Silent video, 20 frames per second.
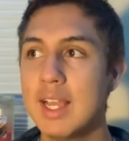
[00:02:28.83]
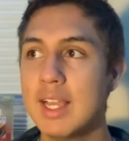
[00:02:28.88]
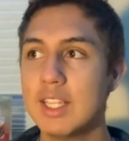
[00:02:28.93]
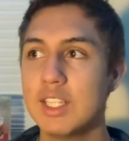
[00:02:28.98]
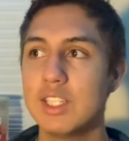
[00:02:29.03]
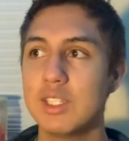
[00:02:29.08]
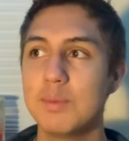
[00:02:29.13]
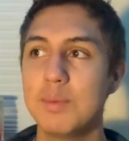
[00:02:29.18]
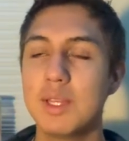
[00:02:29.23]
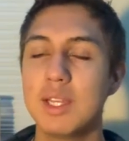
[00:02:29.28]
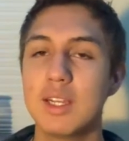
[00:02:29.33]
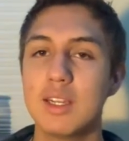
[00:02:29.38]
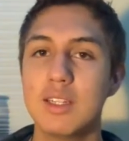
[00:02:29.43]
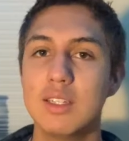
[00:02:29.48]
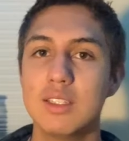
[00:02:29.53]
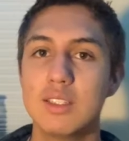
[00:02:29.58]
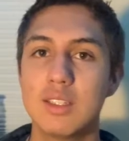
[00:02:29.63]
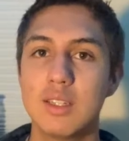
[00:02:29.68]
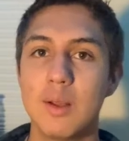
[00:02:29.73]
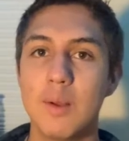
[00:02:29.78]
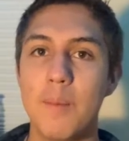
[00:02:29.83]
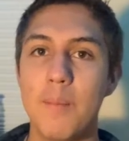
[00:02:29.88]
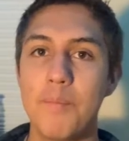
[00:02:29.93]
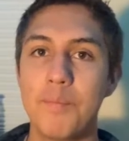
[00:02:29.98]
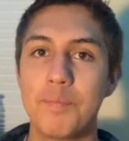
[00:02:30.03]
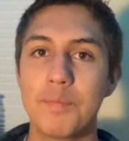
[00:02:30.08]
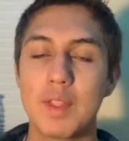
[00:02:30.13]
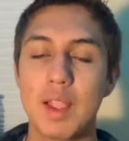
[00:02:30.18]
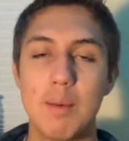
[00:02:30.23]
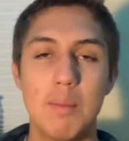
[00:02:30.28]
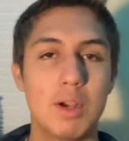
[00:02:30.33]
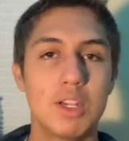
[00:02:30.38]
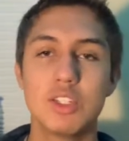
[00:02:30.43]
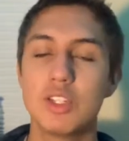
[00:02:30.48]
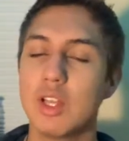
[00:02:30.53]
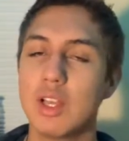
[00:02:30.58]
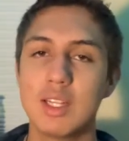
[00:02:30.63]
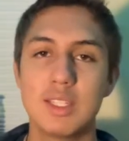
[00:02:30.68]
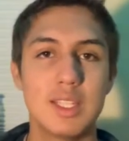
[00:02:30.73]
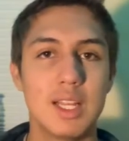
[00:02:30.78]
just because
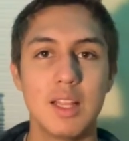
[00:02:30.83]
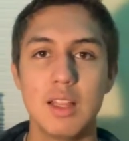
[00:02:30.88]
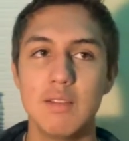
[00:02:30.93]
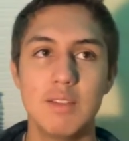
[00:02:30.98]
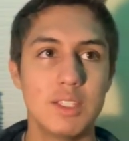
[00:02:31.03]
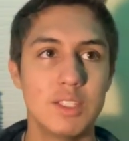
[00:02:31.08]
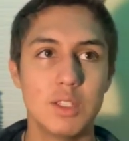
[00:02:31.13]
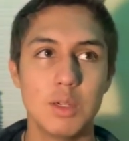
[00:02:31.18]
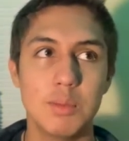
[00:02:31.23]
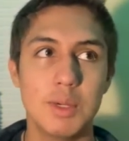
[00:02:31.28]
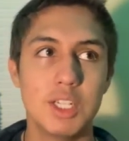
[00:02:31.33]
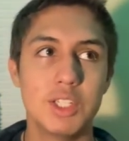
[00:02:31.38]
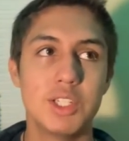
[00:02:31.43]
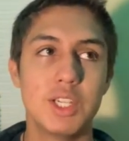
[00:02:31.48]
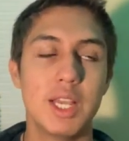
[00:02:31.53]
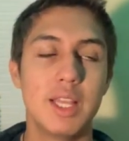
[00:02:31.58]
martial arts, I love it so much,